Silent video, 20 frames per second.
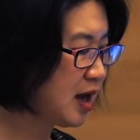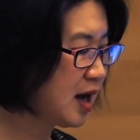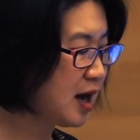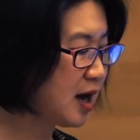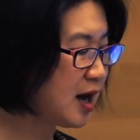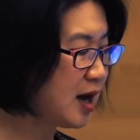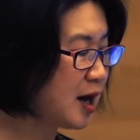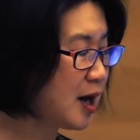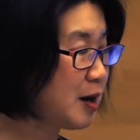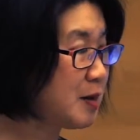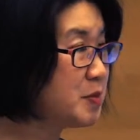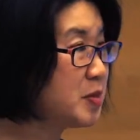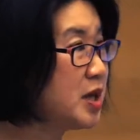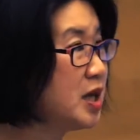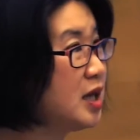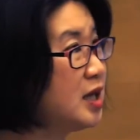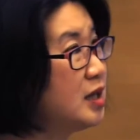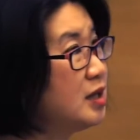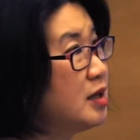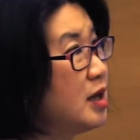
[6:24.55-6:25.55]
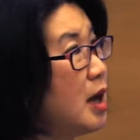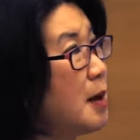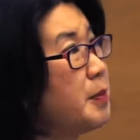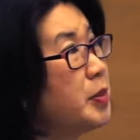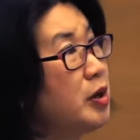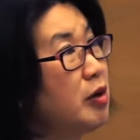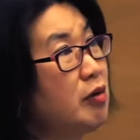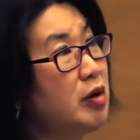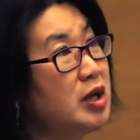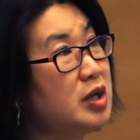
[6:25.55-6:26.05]
In a
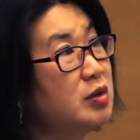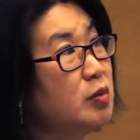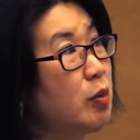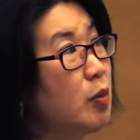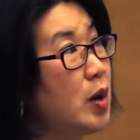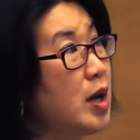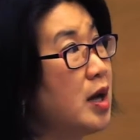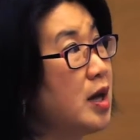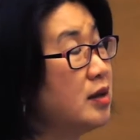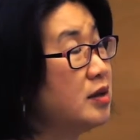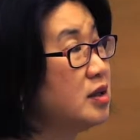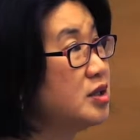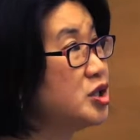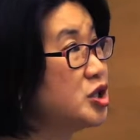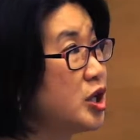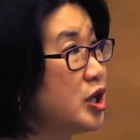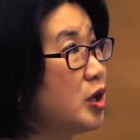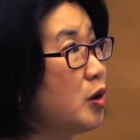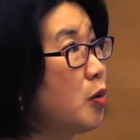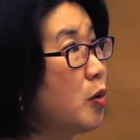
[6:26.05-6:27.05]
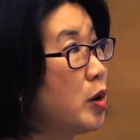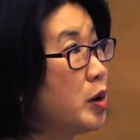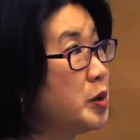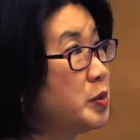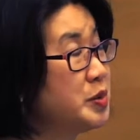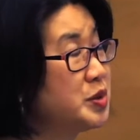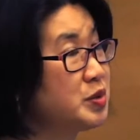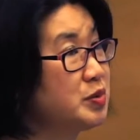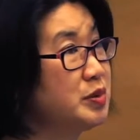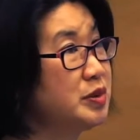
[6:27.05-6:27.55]
period when the Qing court
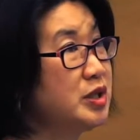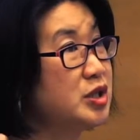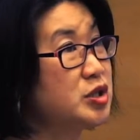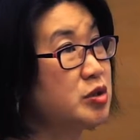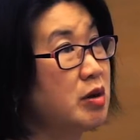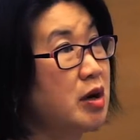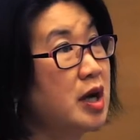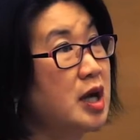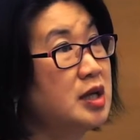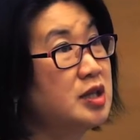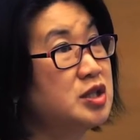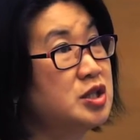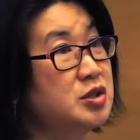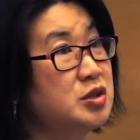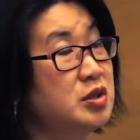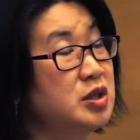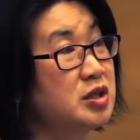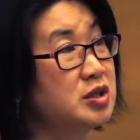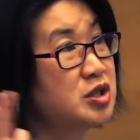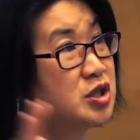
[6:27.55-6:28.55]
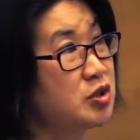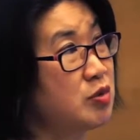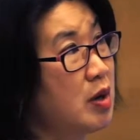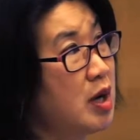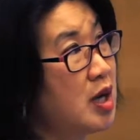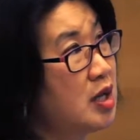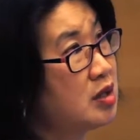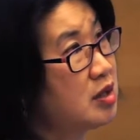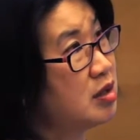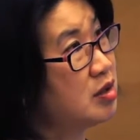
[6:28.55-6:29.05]
was really trying to
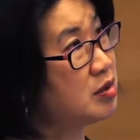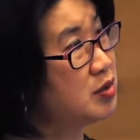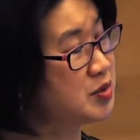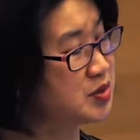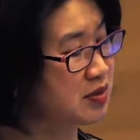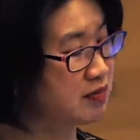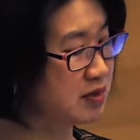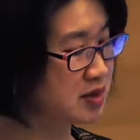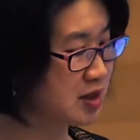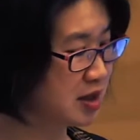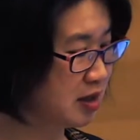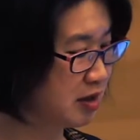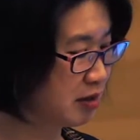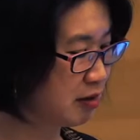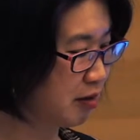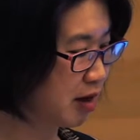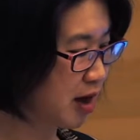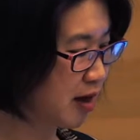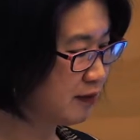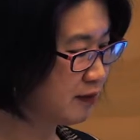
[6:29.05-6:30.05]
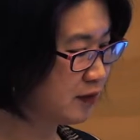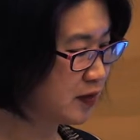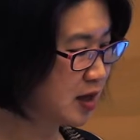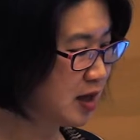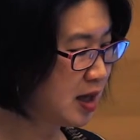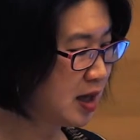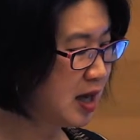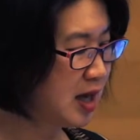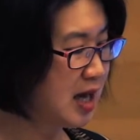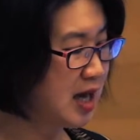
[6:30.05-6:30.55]
constrain the use of the telegraph,
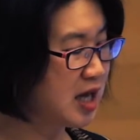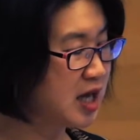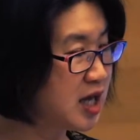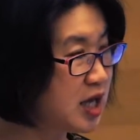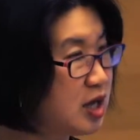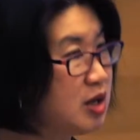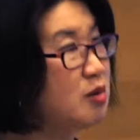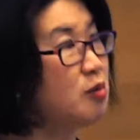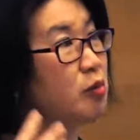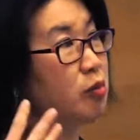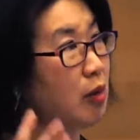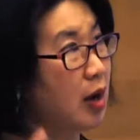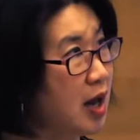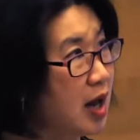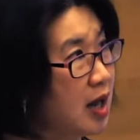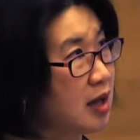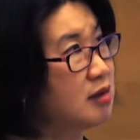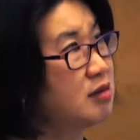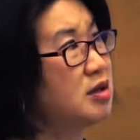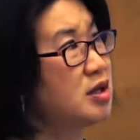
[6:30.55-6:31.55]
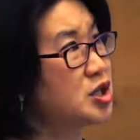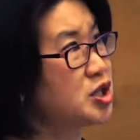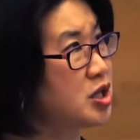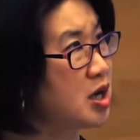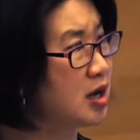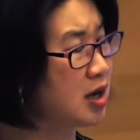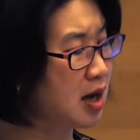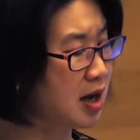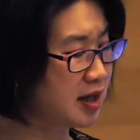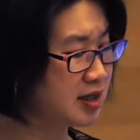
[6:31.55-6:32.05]
he ran the
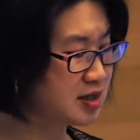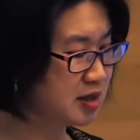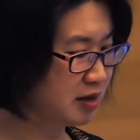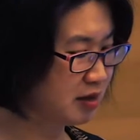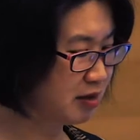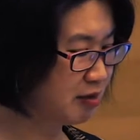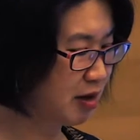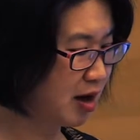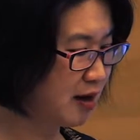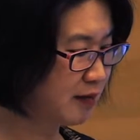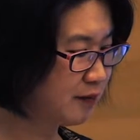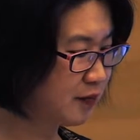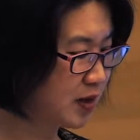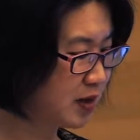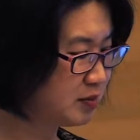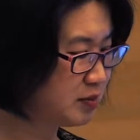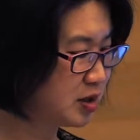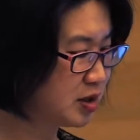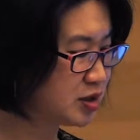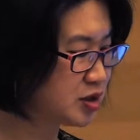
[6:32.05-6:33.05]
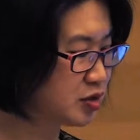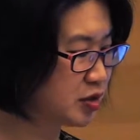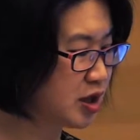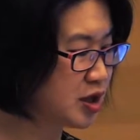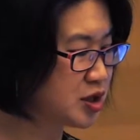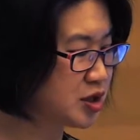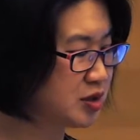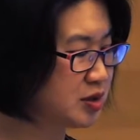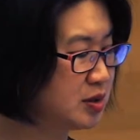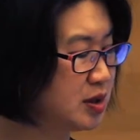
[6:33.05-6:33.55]
Shanghai Telegraph
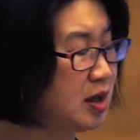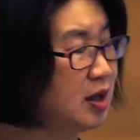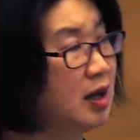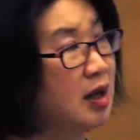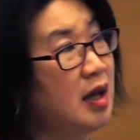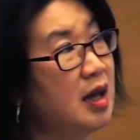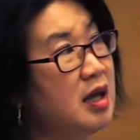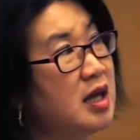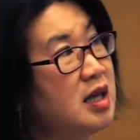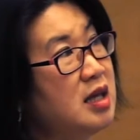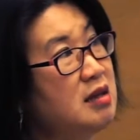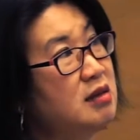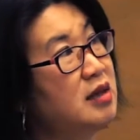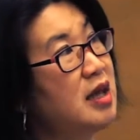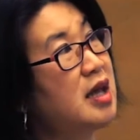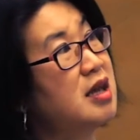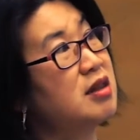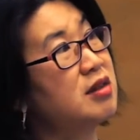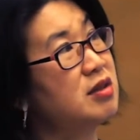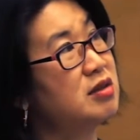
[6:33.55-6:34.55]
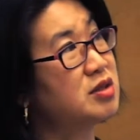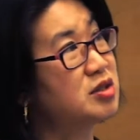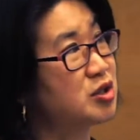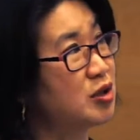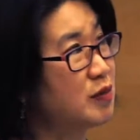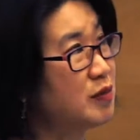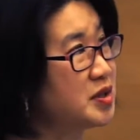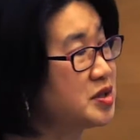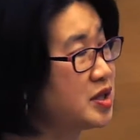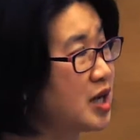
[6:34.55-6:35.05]
Administration. He lengthened
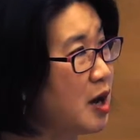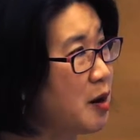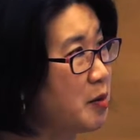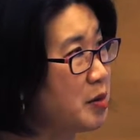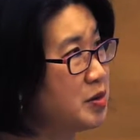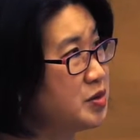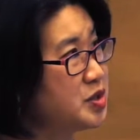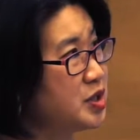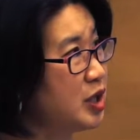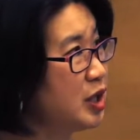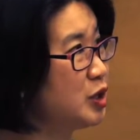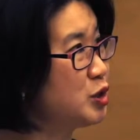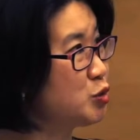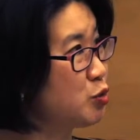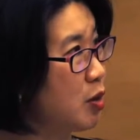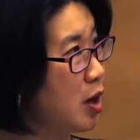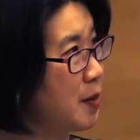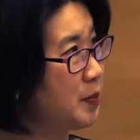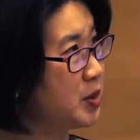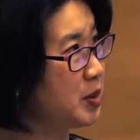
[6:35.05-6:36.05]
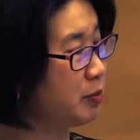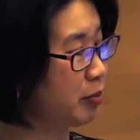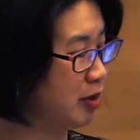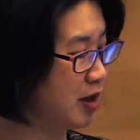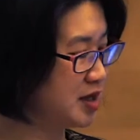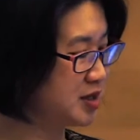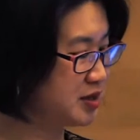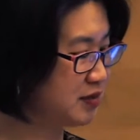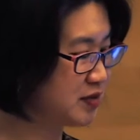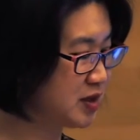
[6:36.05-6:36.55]
service hours. He dropped the
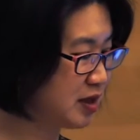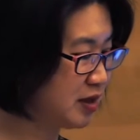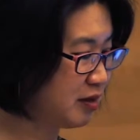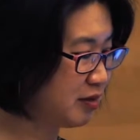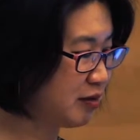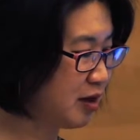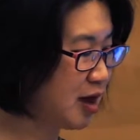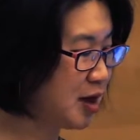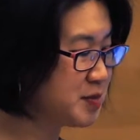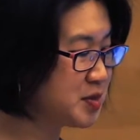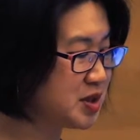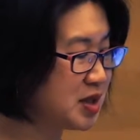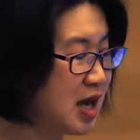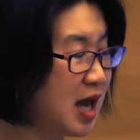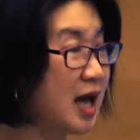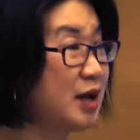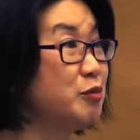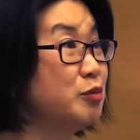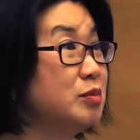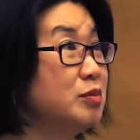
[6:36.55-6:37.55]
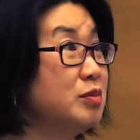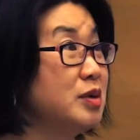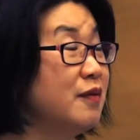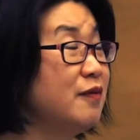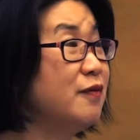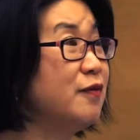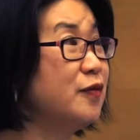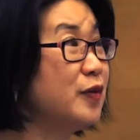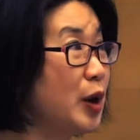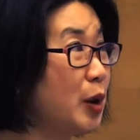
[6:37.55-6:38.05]
price of telegrams and had a
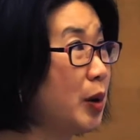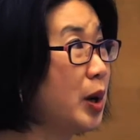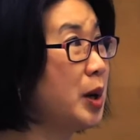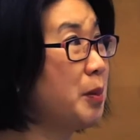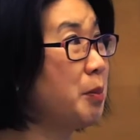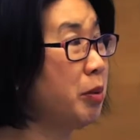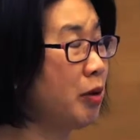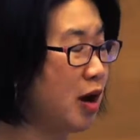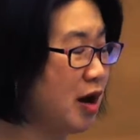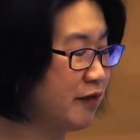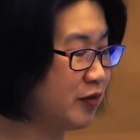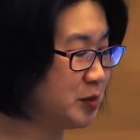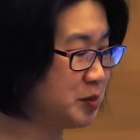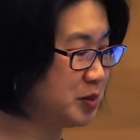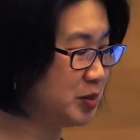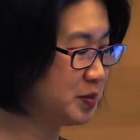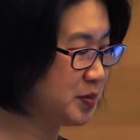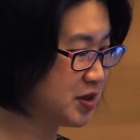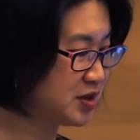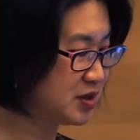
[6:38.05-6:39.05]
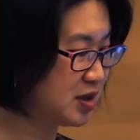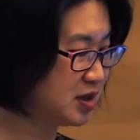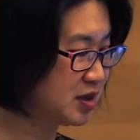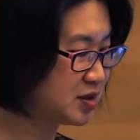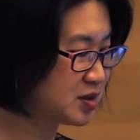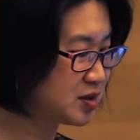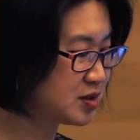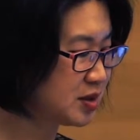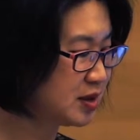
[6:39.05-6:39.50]
very profitable business.